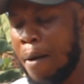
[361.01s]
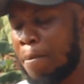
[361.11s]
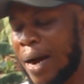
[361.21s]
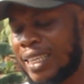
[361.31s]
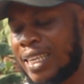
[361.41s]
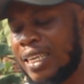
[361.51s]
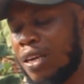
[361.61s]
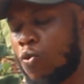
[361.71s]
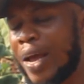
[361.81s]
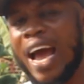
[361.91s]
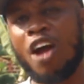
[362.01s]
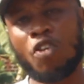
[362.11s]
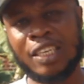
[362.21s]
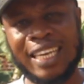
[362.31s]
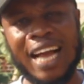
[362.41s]
But when I
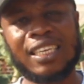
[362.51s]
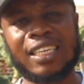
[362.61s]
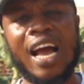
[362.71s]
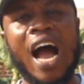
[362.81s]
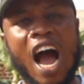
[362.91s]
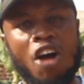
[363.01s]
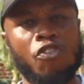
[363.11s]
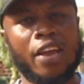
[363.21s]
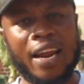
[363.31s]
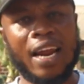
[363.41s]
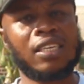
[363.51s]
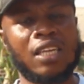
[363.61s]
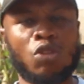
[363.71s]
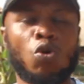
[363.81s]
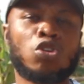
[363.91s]
researched, I
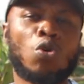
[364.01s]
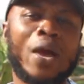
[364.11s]
realized that also